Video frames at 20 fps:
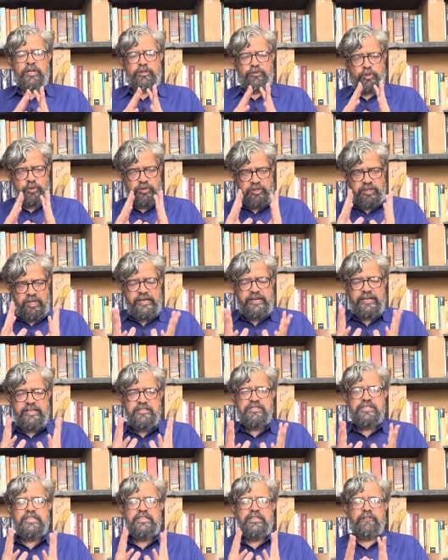So there
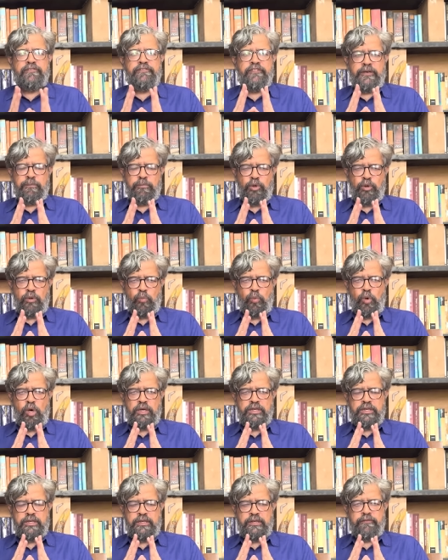is enough and more
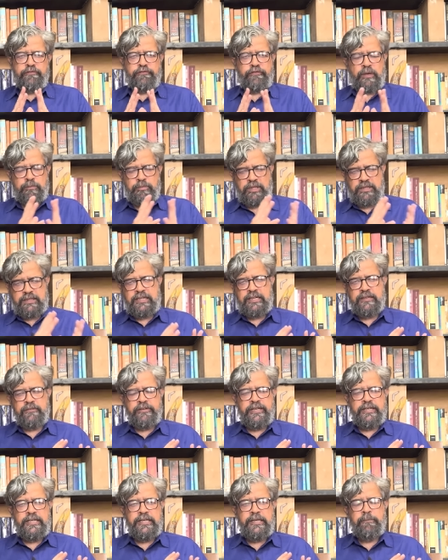water from the
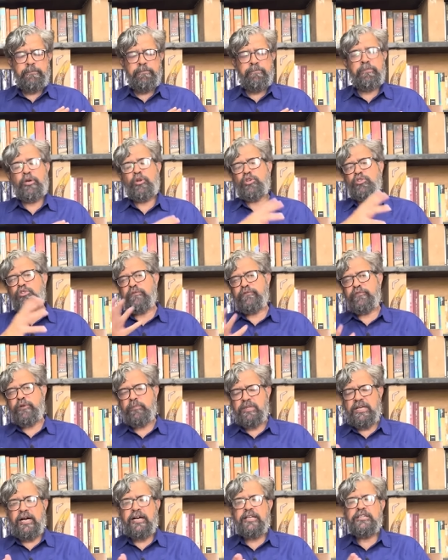Kaveri, but also
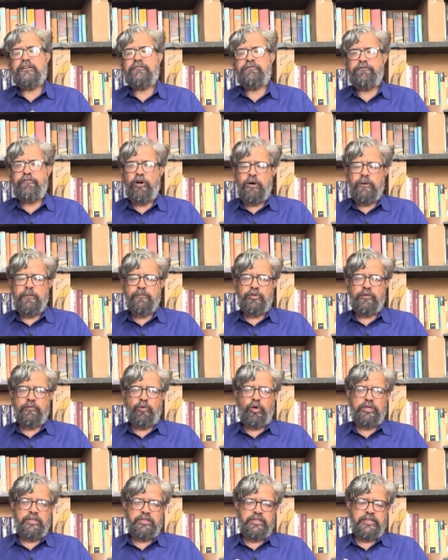from the other forms of
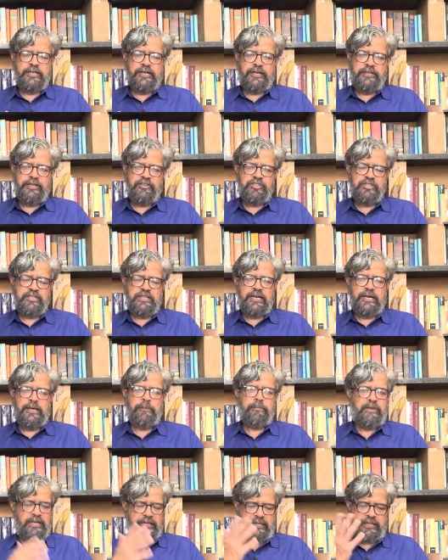water that I
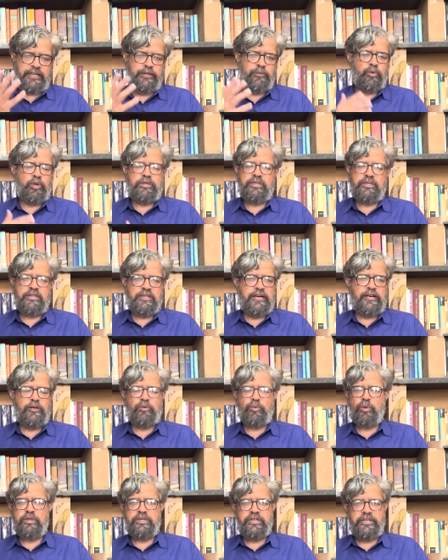described, like rainwater,
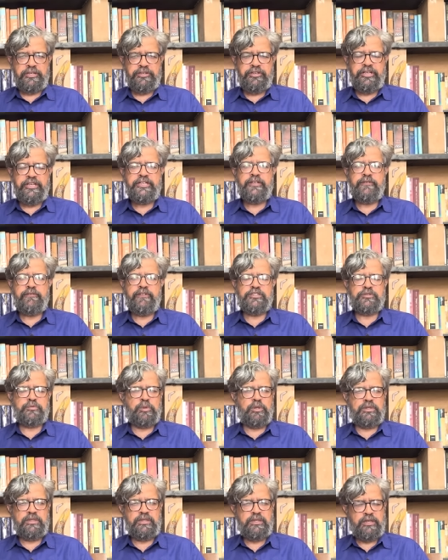groundwater, and treated
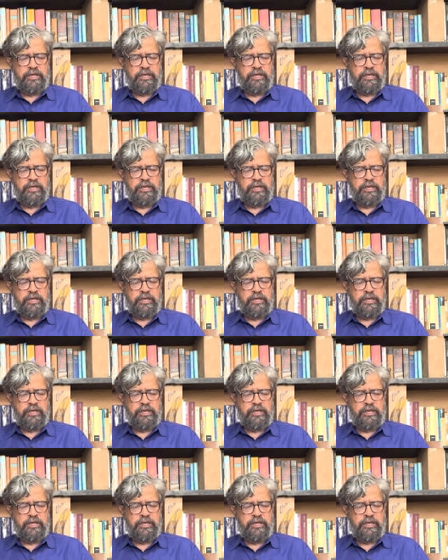wastewater.